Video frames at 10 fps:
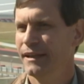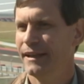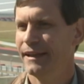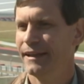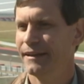
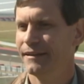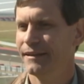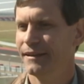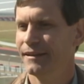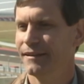and
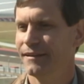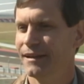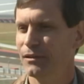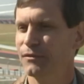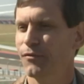uh,
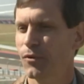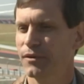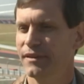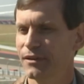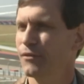i look
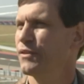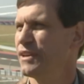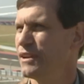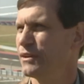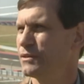forward that over
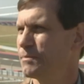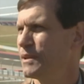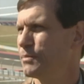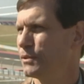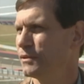the years
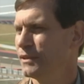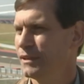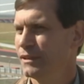people